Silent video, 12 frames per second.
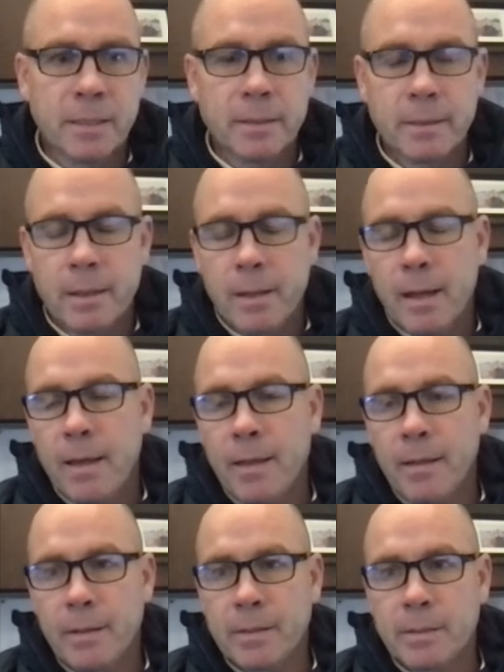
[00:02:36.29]
And I
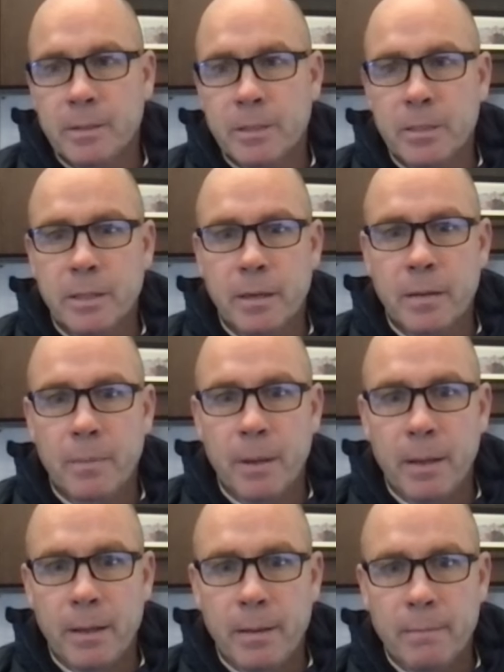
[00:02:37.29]
think this is just going to
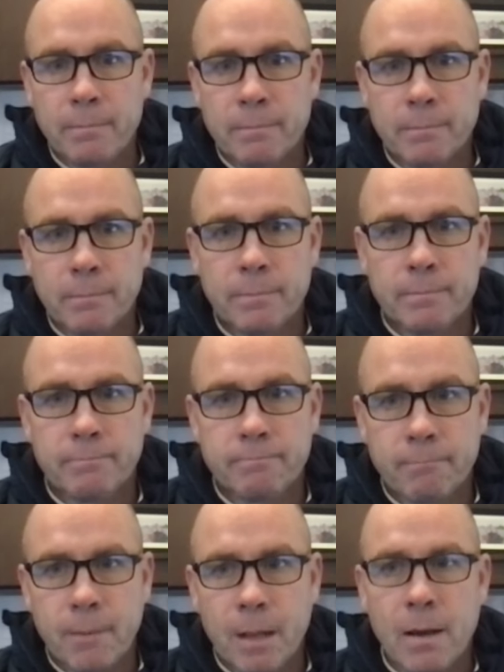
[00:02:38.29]
be
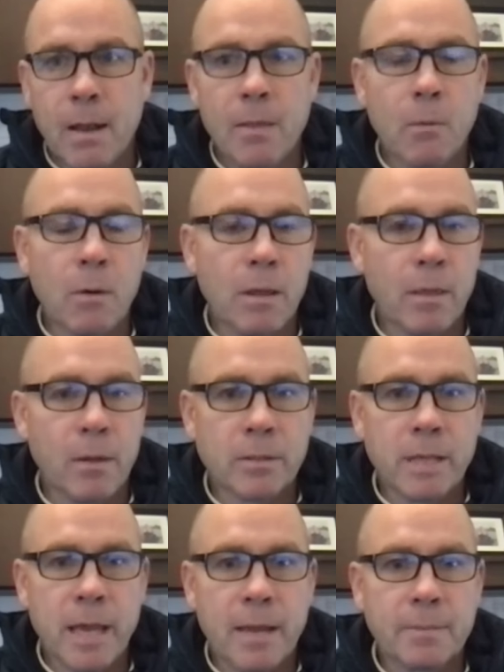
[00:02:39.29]
another one of
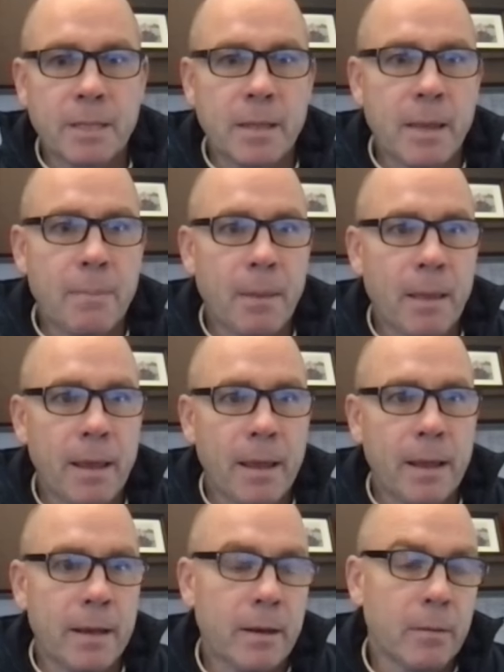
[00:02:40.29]
those games that they play
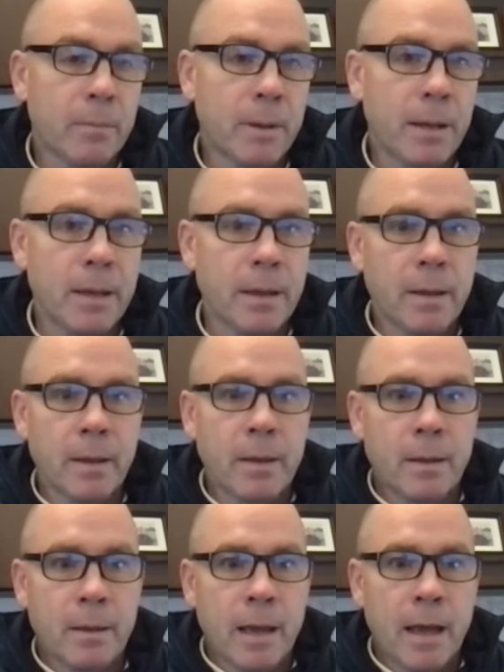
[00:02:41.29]
in. It'll be,
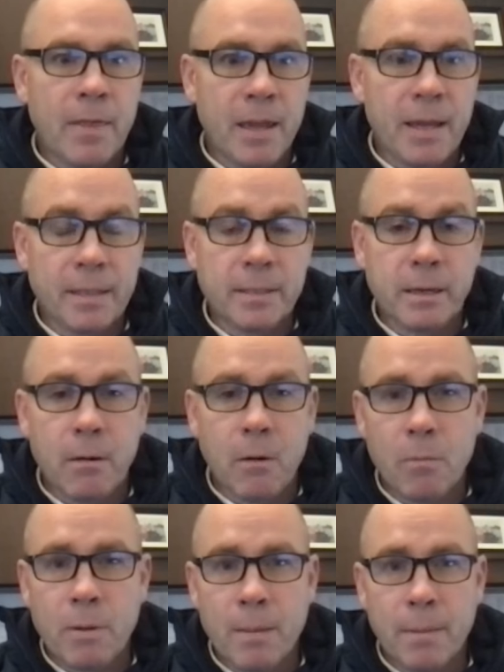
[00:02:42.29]
I think it's their
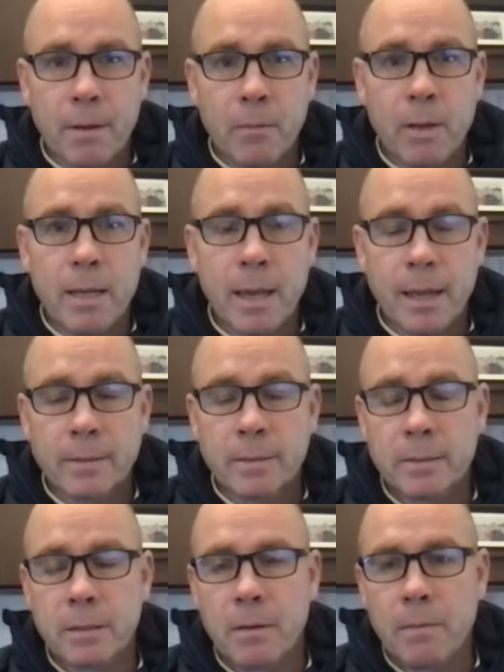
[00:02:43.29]
homecoming weekend,
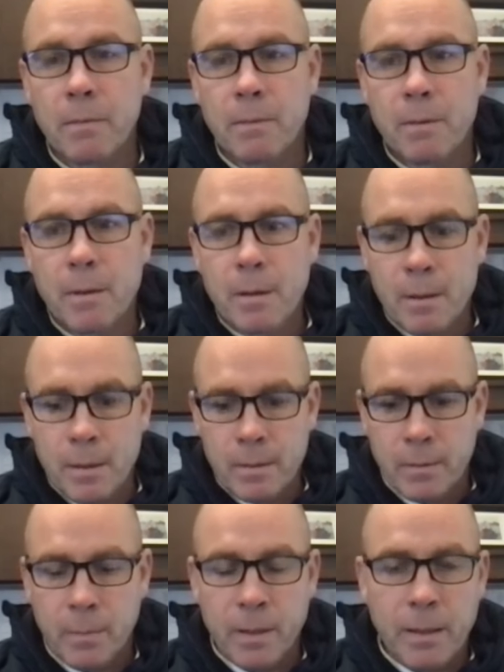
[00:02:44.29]
so
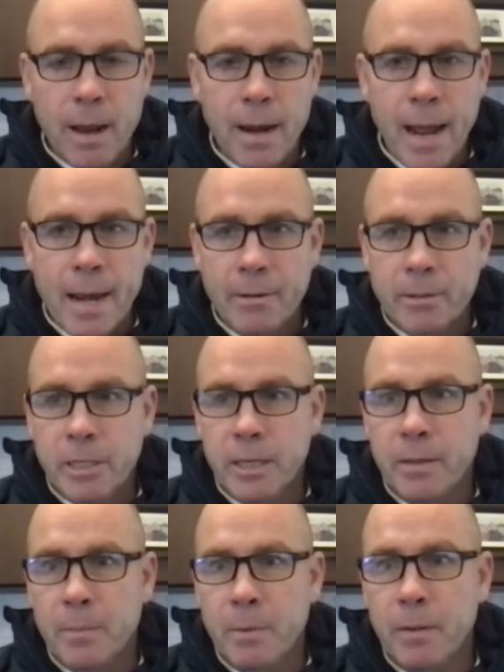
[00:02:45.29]
there'll be a lot of energy in
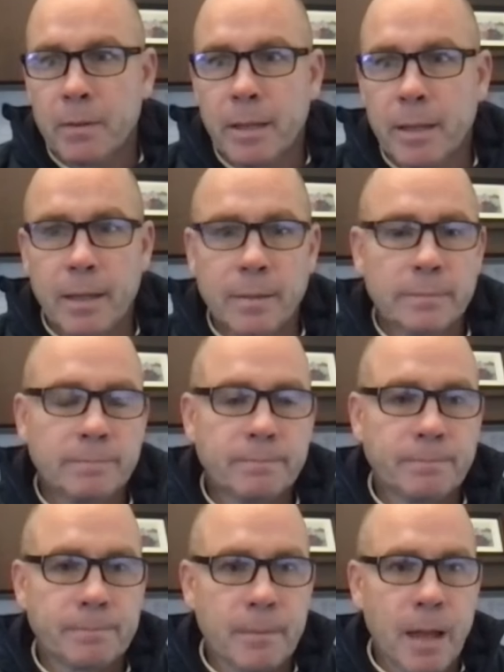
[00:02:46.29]
the building, and
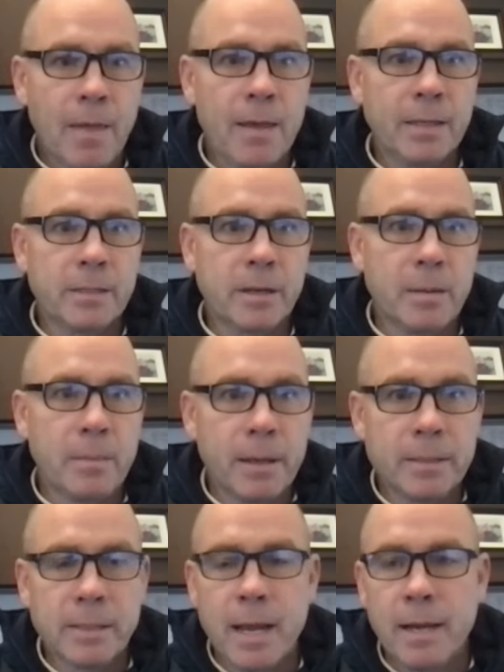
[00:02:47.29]
I think it's going to be
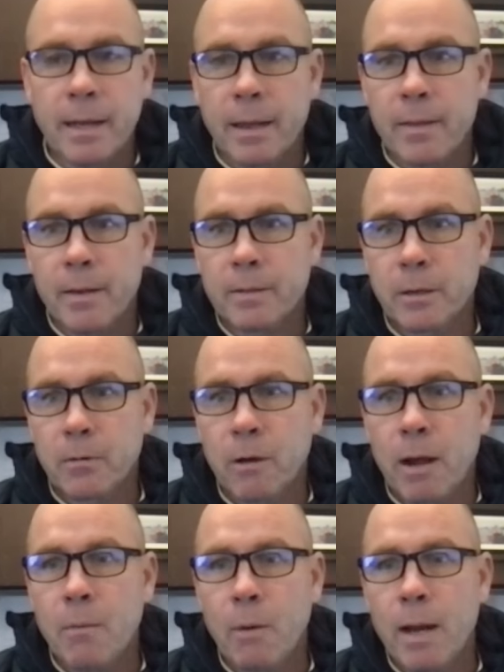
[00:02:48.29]
exciting. I think it's a
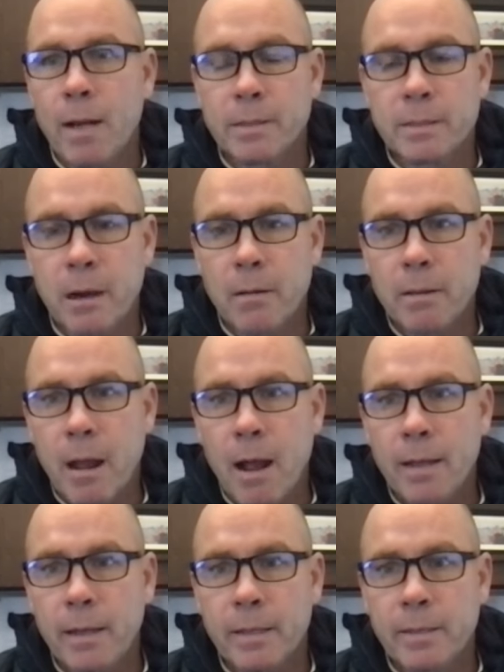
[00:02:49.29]
great way to start the
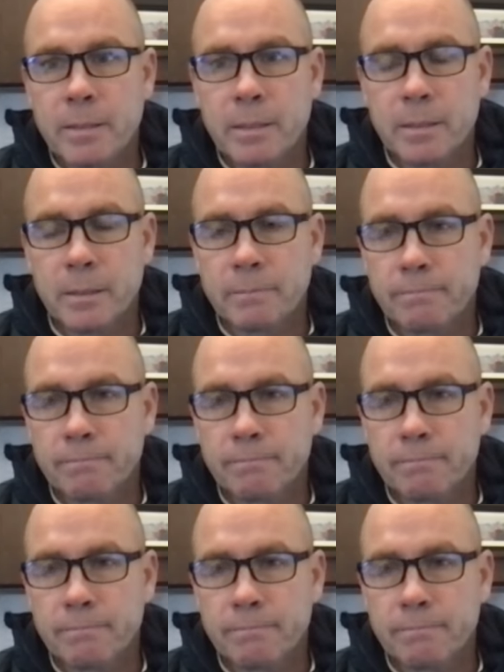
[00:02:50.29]
hockey season.